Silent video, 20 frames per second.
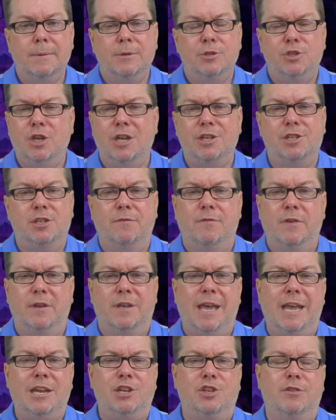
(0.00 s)

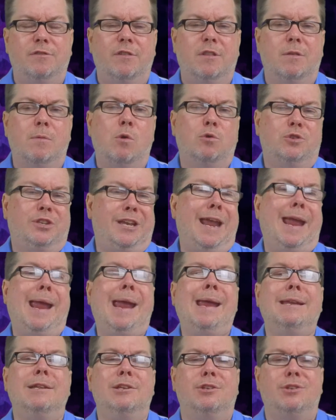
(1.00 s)
Justification of the most
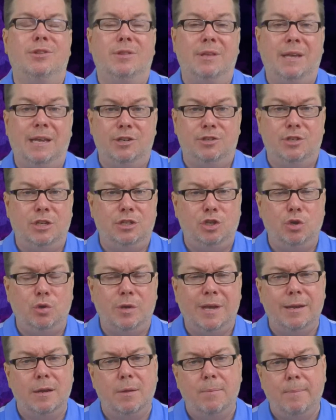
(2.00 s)
heinous things that you
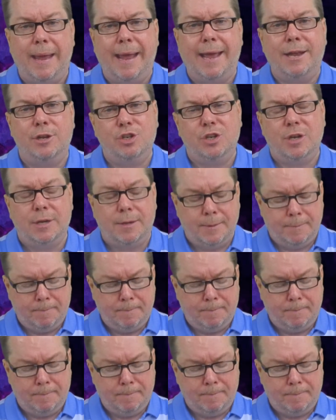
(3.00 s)
can imagine.